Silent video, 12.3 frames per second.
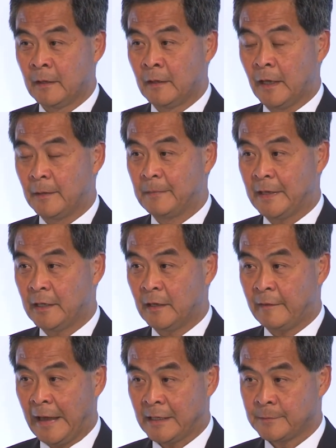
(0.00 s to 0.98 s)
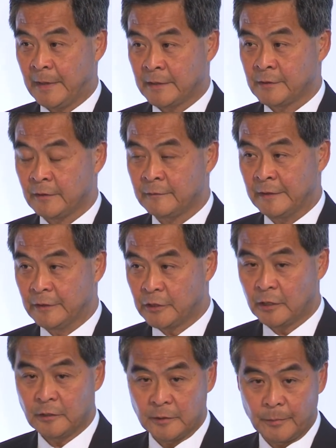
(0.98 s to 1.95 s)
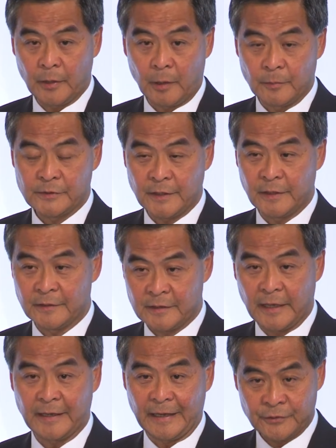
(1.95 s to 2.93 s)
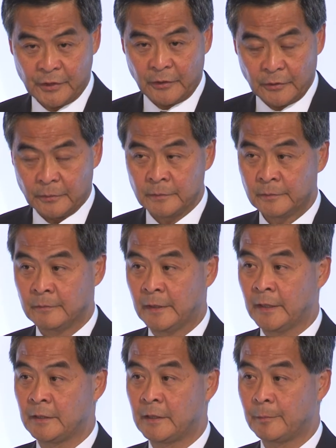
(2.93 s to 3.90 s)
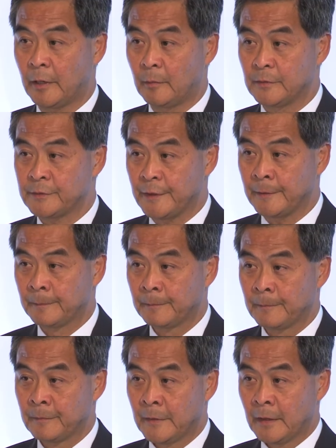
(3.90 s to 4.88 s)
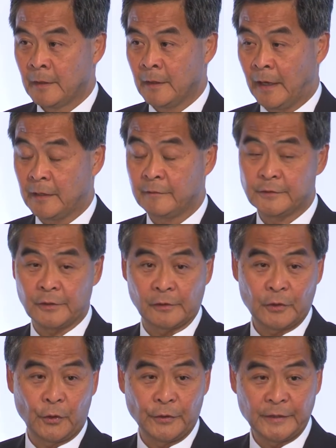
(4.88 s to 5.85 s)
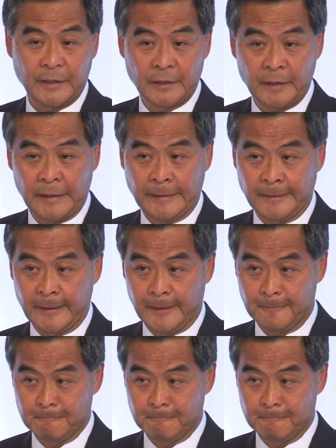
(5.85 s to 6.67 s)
And many aspects of internal diplomacy is like external diplomacy. I even sort of coined a